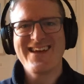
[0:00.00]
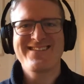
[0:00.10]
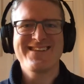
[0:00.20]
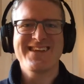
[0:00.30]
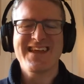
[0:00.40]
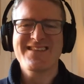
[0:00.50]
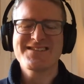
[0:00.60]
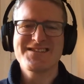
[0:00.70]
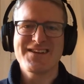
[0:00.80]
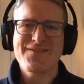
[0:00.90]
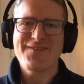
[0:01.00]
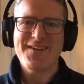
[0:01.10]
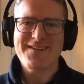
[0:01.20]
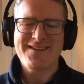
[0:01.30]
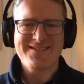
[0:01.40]
to get the síneadh
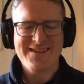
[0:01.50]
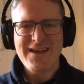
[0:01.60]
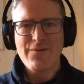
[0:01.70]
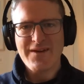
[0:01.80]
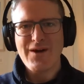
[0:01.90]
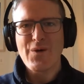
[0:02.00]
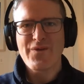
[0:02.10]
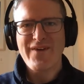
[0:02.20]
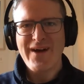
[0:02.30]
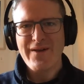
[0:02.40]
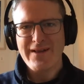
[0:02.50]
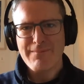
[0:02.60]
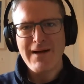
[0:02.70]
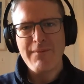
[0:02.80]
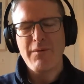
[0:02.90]
fada, because when you hold the vowel, it'll
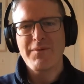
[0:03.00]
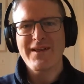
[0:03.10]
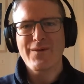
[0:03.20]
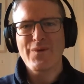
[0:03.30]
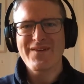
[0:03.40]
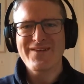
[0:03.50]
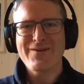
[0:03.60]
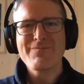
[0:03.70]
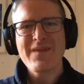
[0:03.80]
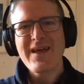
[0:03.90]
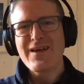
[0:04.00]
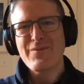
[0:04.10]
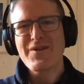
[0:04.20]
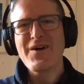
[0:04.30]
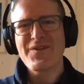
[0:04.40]
pop up a little window
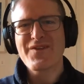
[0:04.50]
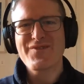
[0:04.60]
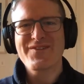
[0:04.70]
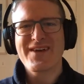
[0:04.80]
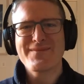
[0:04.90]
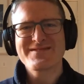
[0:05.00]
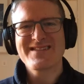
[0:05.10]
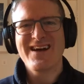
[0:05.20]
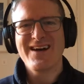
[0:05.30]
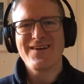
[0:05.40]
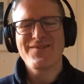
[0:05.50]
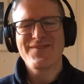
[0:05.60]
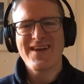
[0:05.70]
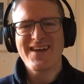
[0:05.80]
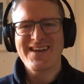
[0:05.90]
with all the different types of
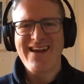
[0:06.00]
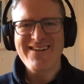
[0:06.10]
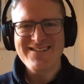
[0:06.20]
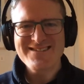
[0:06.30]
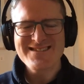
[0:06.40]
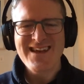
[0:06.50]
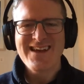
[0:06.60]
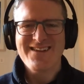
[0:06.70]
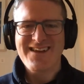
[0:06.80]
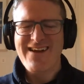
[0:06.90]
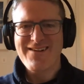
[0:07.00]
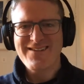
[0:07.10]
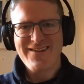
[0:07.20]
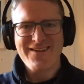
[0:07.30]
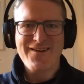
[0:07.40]
characters, the
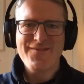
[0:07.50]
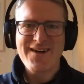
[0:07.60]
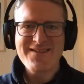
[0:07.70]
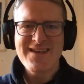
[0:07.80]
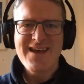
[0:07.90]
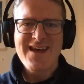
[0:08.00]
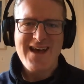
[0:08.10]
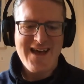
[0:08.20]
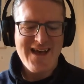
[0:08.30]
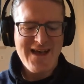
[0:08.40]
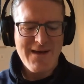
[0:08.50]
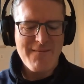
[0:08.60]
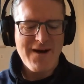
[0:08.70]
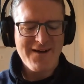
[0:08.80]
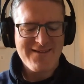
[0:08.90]
character ar fad,
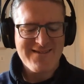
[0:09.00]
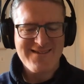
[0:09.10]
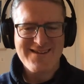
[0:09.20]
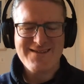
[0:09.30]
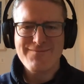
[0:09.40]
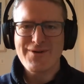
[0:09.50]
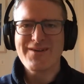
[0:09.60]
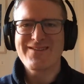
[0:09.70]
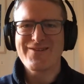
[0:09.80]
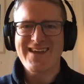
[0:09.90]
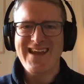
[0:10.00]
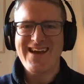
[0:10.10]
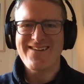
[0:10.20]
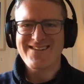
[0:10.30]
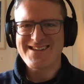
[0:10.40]
agus pick doing
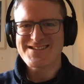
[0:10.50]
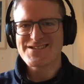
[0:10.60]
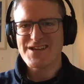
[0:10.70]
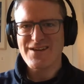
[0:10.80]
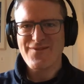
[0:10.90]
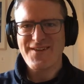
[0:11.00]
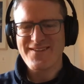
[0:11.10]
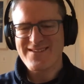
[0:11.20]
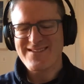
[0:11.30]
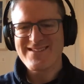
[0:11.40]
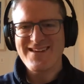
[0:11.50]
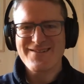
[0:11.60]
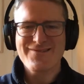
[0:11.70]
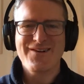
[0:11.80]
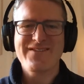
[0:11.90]
count leis an síneadh fada. So you just slide
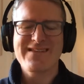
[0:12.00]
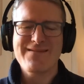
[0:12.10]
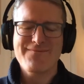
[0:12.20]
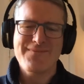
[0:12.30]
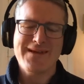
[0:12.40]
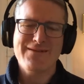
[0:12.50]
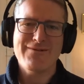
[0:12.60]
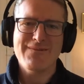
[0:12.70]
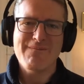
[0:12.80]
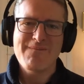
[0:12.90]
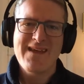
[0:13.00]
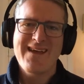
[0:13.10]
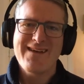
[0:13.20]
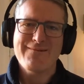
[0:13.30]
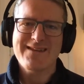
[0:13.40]
across and pick the one
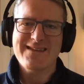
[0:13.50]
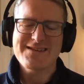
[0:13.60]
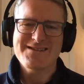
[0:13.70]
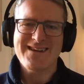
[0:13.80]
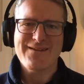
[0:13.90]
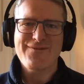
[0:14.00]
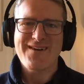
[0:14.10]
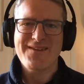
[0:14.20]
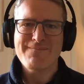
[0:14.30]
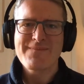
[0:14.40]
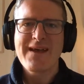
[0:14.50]
with the síneadh fada.